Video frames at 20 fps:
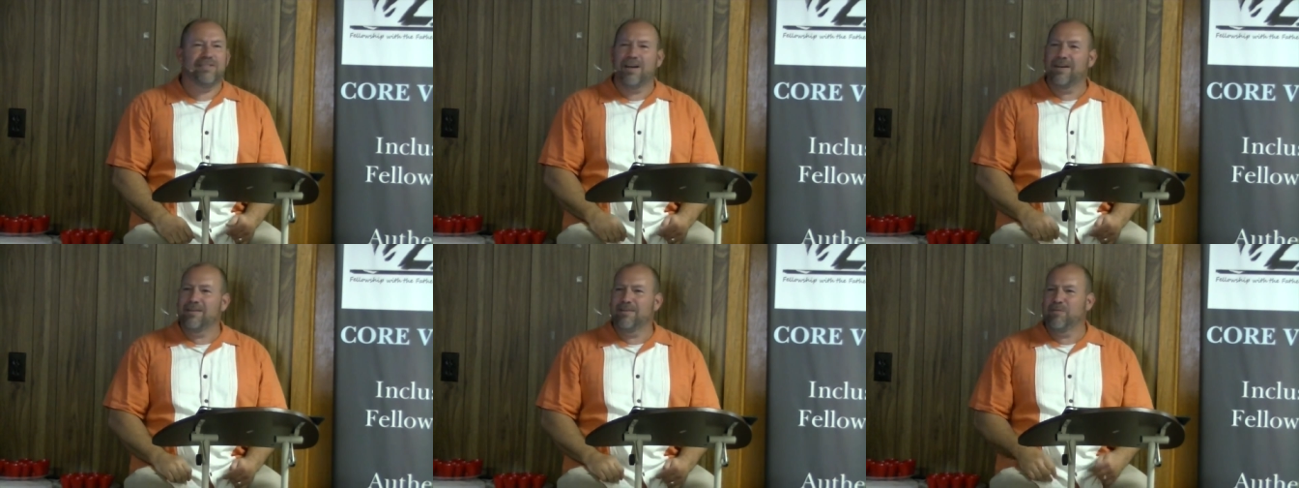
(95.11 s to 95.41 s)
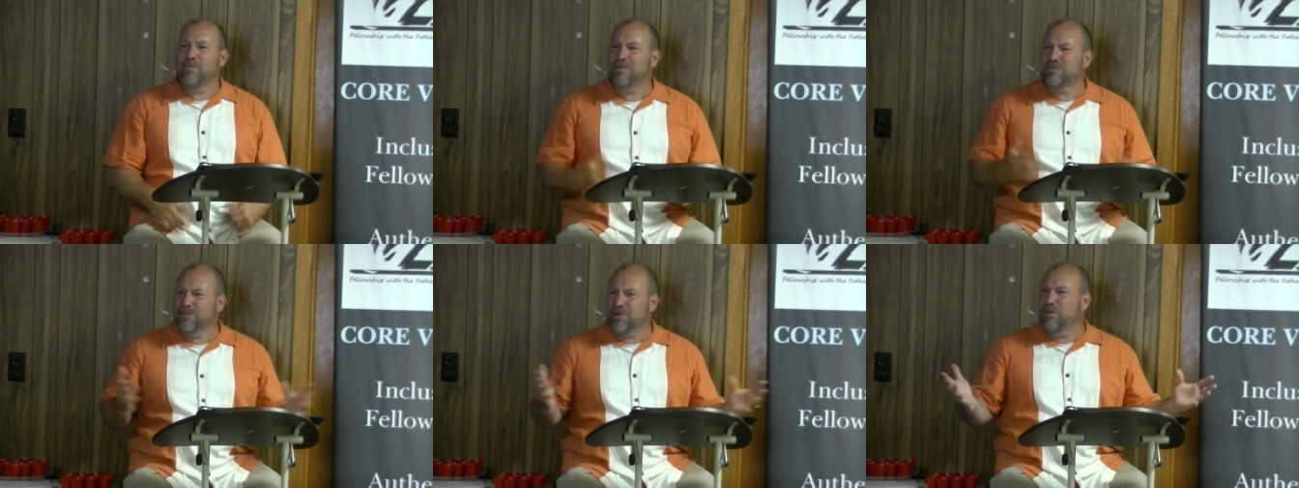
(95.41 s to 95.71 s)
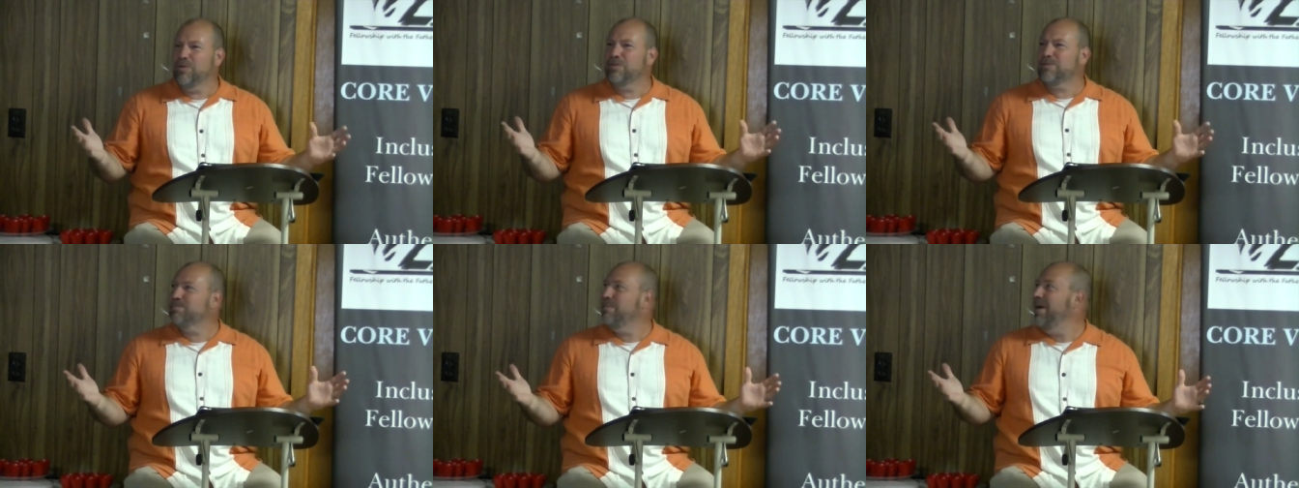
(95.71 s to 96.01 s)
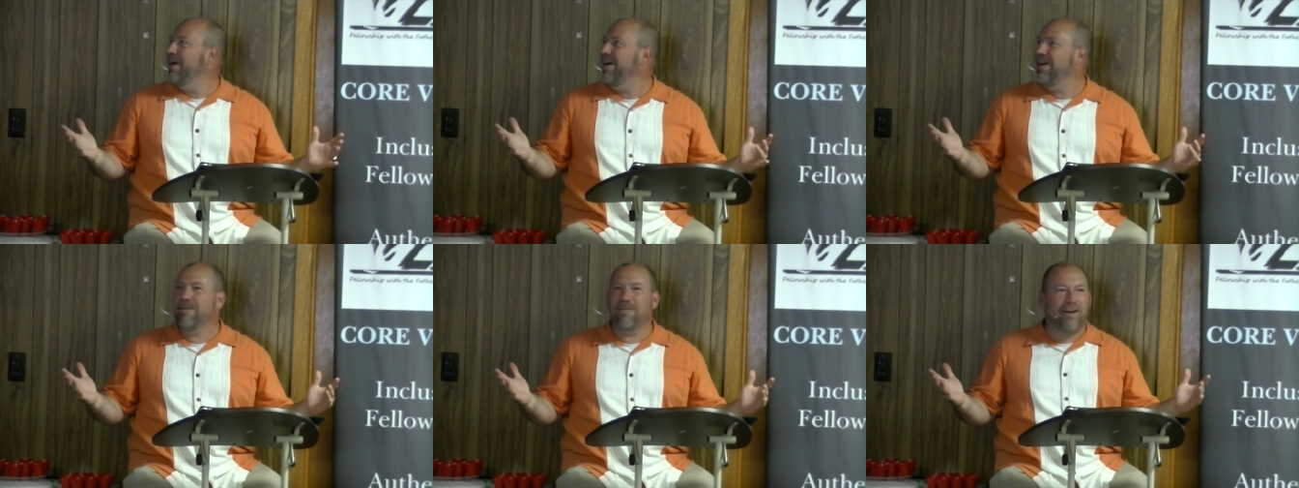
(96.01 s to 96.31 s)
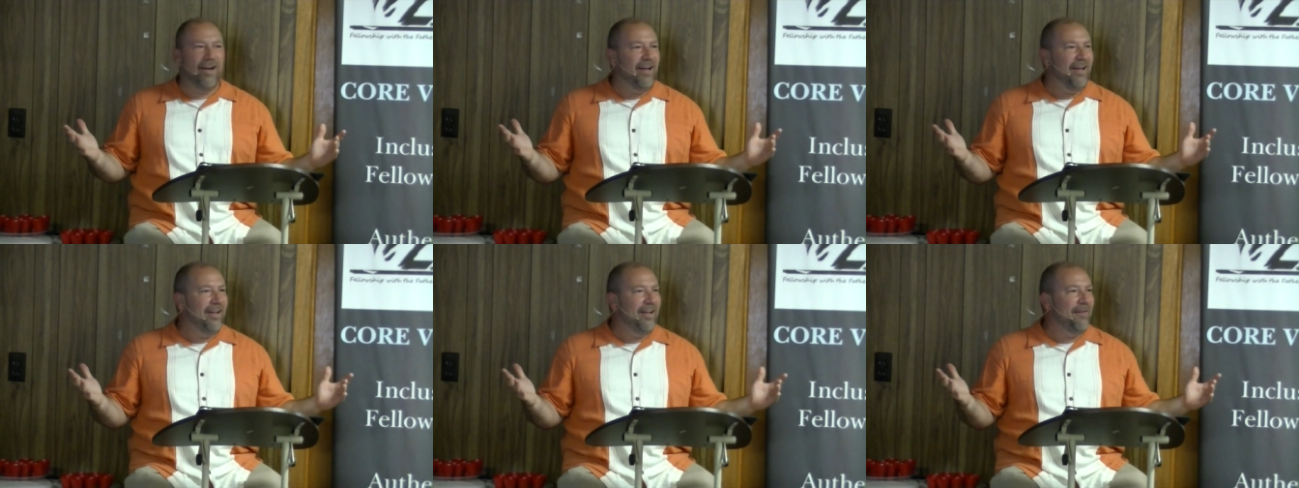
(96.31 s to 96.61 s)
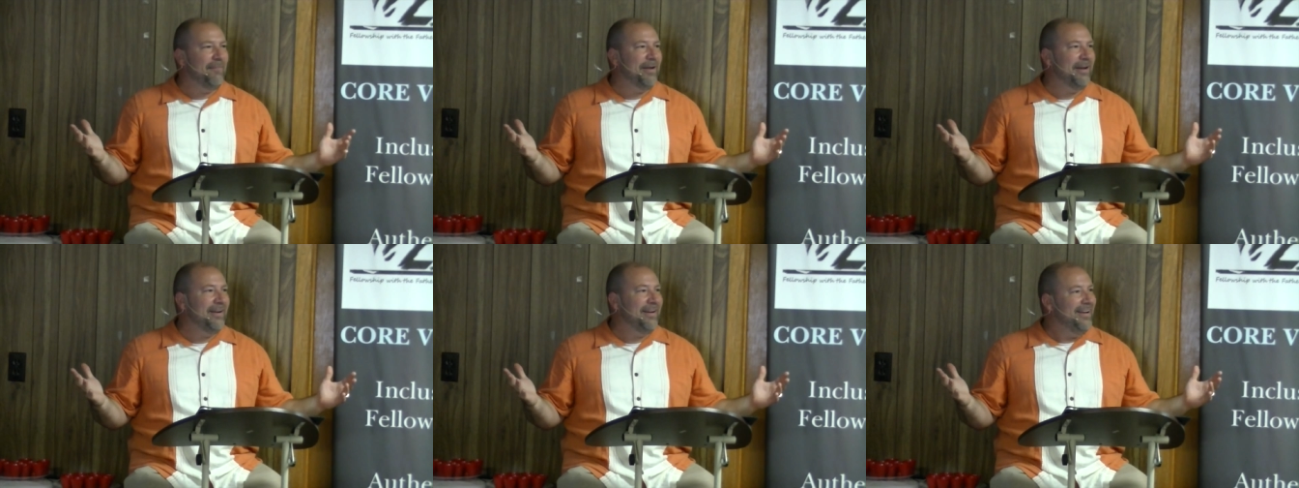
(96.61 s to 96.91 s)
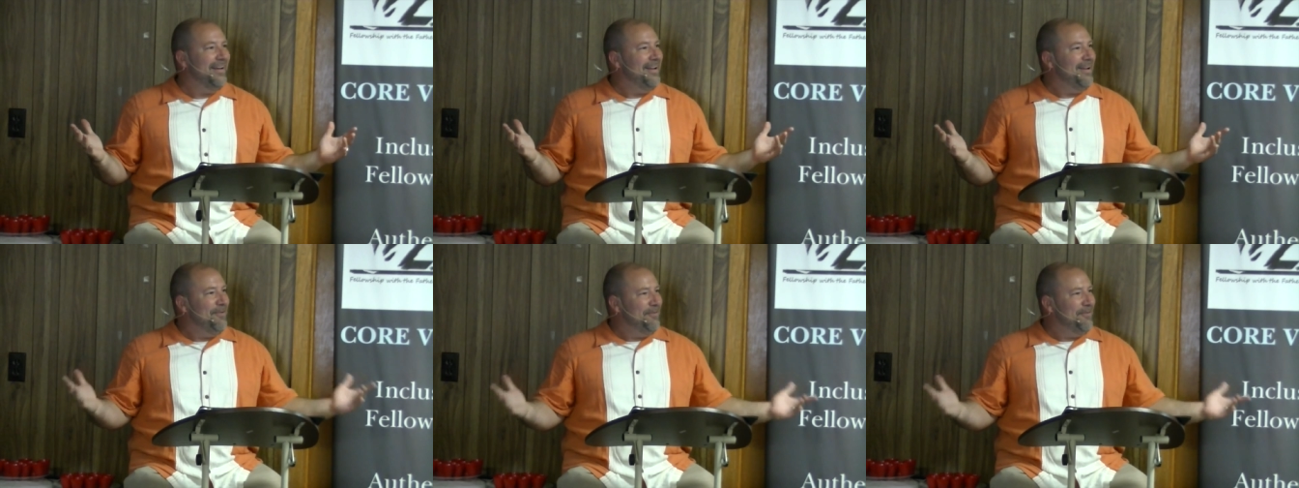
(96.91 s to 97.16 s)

Yeah, well, school's back, right? I mean,